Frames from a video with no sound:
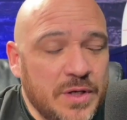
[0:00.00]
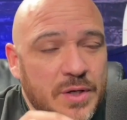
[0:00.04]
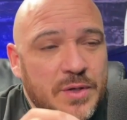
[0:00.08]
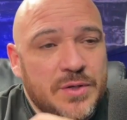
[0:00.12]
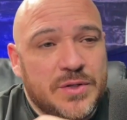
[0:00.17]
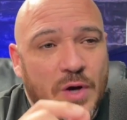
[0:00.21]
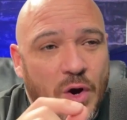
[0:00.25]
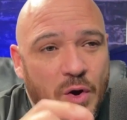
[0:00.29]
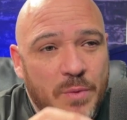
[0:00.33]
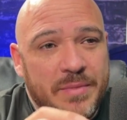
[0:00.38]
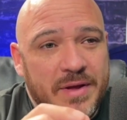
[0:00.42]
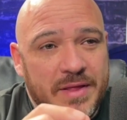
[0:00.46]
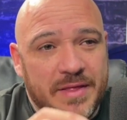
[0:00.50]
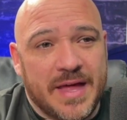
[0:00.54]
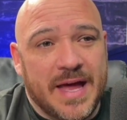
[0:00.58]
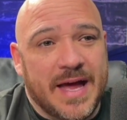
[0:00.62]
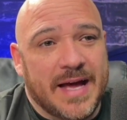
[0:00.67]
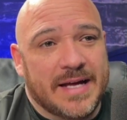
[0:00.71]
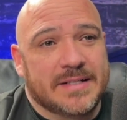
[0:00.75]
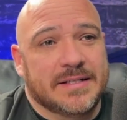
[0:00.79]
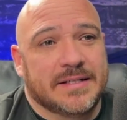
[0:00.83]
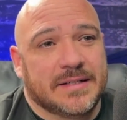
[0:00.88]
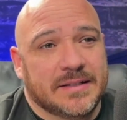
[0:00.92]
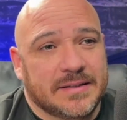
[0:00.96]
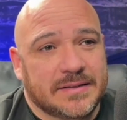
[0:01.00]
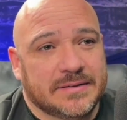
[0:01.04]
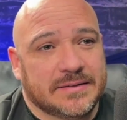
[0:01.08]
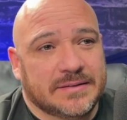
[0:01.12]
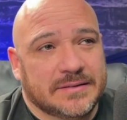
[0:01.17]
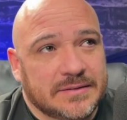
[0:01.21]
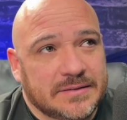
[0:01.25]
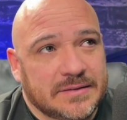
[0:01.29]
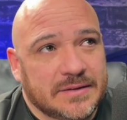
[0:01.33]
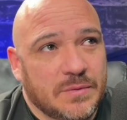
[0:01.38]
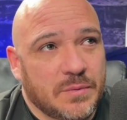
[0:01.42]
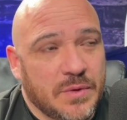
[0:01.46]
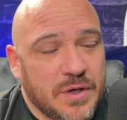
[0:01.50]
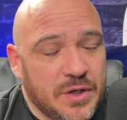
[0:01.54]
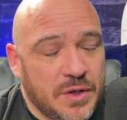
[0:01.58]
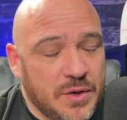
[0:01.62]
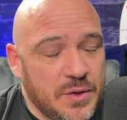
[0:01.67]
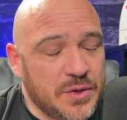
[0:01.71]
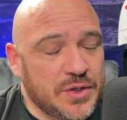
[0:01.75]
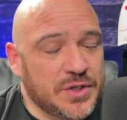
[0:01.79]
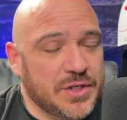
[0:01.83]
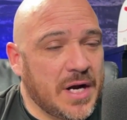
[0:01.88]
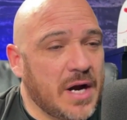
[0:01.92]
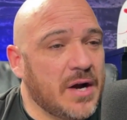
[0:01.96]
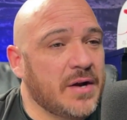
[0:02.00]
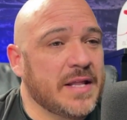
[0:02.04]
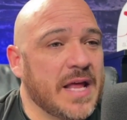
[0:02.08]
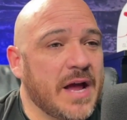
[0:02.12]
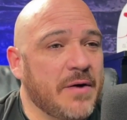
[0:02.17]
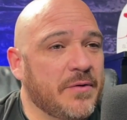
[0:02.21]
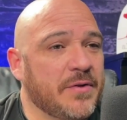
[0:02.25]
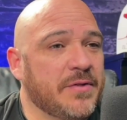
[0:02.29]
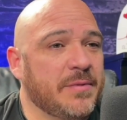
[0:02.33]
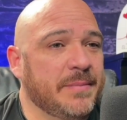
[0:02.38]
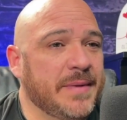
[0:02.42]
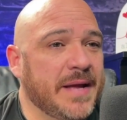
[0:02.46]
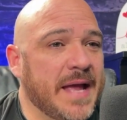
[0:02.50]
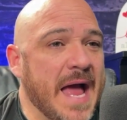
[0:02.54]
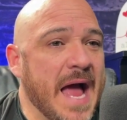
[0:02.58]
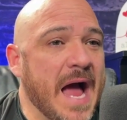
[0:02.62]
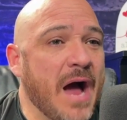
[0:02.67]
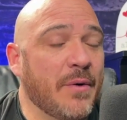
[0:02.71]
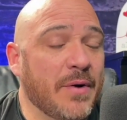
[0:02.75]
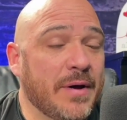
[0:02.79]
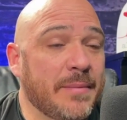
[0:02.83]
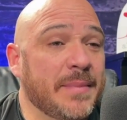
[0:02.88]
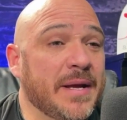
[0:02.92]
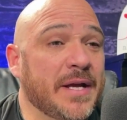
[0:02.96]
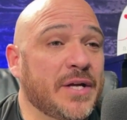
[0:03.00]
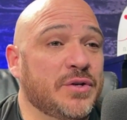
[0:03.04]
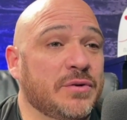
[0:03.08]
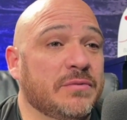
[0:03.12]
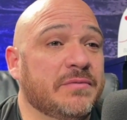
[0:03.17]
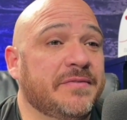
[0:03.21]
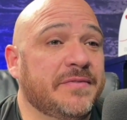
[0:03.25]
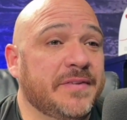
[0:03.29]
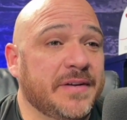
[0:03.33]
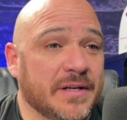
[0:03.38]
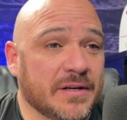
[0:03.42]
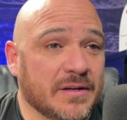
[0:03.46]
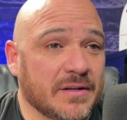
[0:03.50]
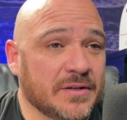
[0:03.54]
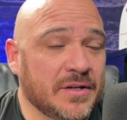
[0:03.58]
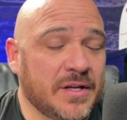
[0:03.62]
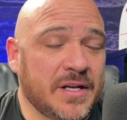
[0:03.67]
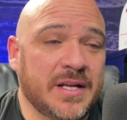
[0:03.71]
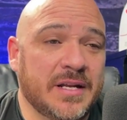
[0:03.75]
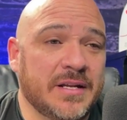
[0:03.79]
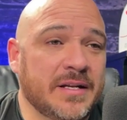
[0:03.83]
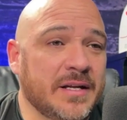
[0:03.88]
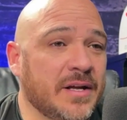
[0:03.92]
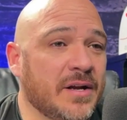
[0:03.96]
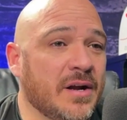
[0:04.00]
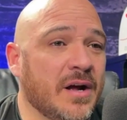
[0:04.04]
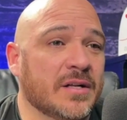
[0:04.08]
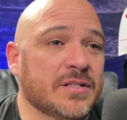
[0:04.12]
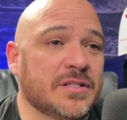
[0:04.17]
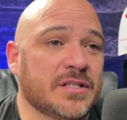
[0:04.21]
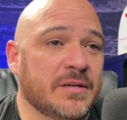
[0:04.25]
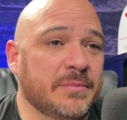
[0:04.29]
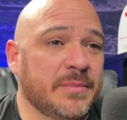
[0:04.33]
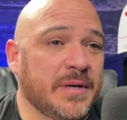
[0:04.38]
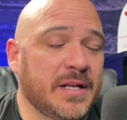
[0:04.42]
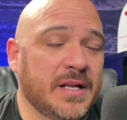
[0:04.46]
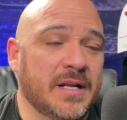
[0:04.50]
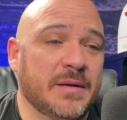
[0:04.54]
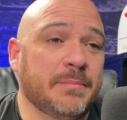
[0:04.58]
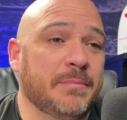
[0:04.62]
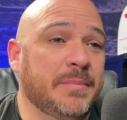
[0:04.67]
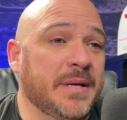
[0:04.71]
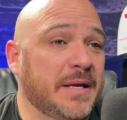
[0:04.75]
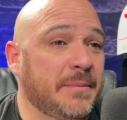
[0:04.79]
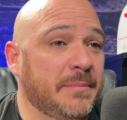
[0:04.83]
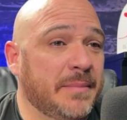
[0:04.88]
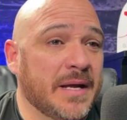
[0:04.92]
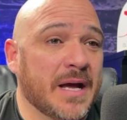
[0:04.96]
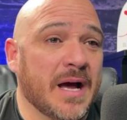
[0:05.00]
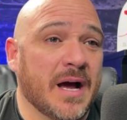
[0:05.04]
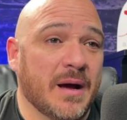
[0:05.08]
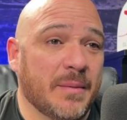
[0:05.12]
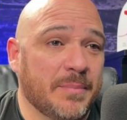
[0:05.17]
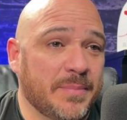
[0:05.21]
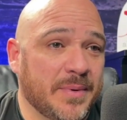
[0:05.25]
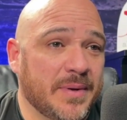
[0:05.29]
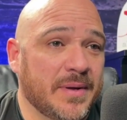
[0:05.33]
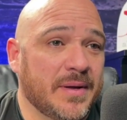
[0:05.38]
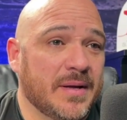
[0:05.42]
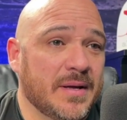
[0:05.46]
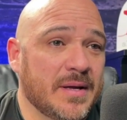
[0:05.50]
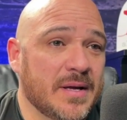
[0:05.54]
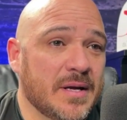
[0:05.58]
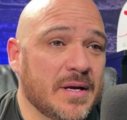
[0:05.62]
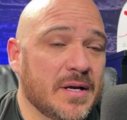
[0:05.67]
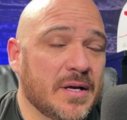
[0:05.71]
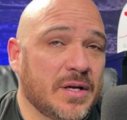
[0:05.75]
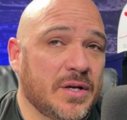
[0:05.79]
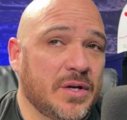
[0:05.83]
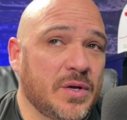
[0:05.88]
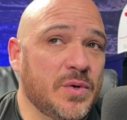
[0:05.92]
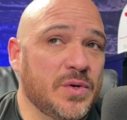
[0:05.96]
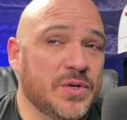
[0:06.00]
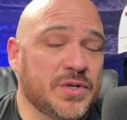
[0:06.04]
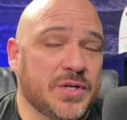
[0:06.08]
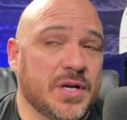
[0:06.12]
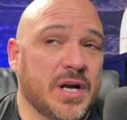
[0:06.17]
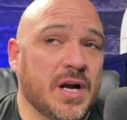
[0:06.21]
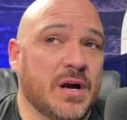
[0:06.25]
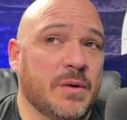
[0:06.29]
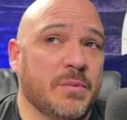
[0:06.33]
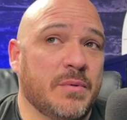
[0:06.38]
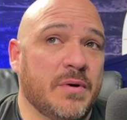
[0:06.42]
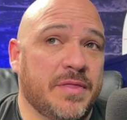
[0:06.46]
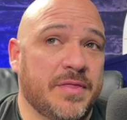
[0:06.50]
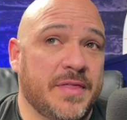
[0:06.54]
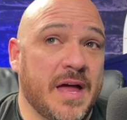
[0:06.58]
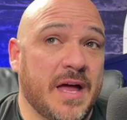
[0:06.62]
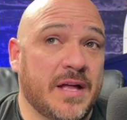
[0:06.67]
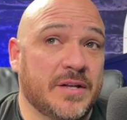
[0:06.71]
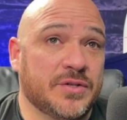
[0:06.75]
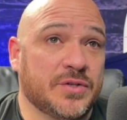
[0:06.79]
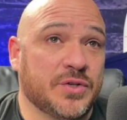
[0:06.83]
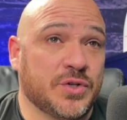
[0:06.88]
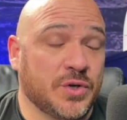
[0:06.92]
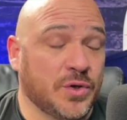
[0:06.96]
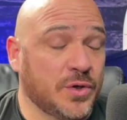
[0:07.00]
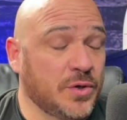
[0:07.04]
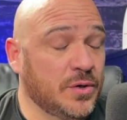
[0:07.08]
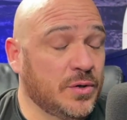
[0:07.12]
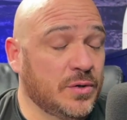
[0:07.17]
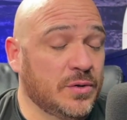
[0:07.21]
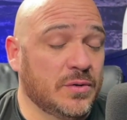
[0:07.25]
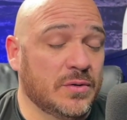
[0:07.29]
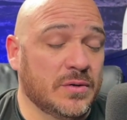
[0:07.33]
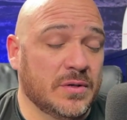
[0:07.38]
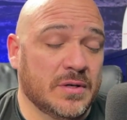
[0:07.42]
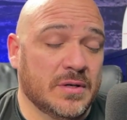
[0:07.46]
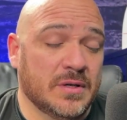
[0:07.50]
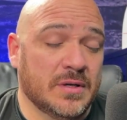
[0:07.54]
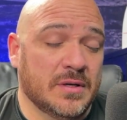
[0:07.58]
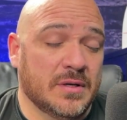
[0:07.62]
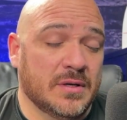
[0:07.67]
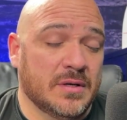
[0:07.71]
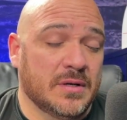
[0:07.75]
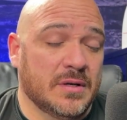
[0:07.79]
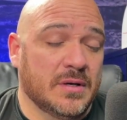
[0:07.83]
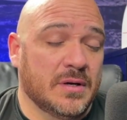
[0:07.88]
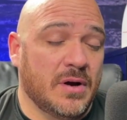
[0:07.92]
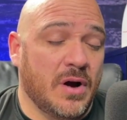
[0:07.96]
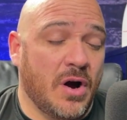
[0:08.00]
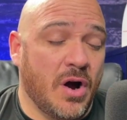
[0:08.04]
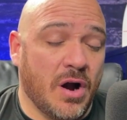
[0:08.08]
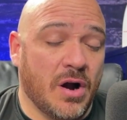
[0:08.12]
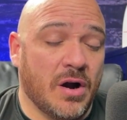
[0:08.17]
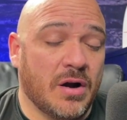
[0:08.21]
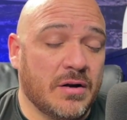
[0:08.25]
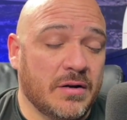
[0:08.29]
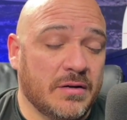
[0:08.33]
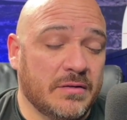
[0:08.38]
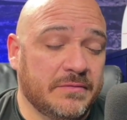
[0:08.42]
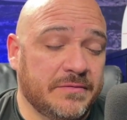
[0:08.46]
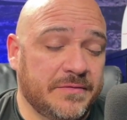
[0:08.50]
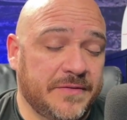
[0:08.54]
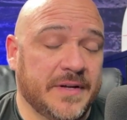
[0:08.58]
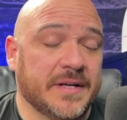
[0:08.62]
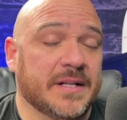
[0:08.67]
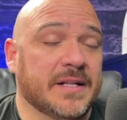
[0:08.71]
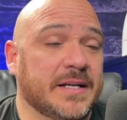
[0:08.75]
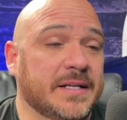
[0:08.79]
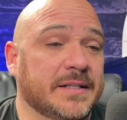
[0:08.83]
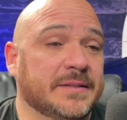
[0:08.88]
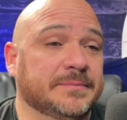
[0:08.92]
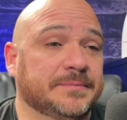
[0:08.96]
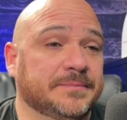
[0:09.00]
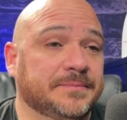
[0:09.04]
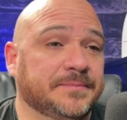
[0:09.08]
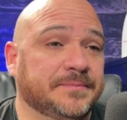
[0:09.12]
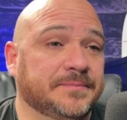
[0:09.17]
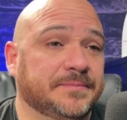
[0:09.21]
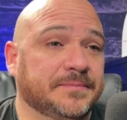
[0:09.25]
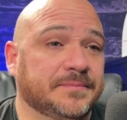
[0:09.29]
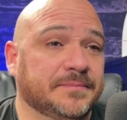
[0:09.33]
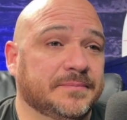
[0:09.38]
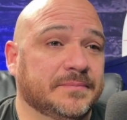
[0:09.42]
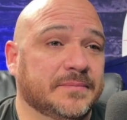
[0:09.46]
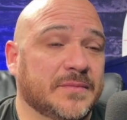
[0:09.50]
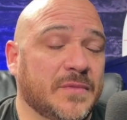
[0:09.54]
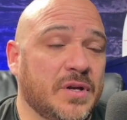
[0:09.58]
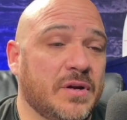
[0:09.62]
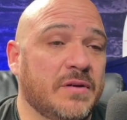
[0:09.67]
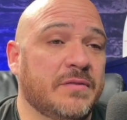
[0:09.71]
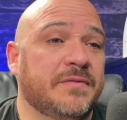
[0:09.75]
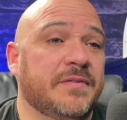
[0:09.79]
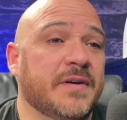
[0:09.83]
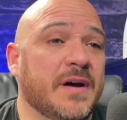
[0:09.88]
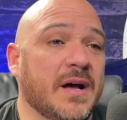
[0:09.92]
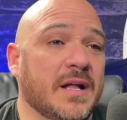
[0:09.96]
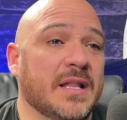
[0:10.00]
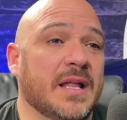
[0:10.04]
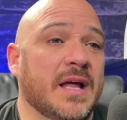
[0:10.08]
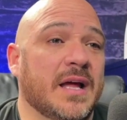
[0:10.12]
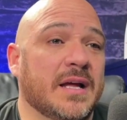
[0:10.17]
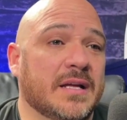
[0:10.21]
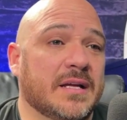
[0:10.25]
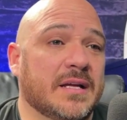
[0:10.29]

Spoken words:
told me that, when you shared that with me, how it made you feel. You didn't get on to me. You didn't beat me up. You share with that true heart feeling. You felt like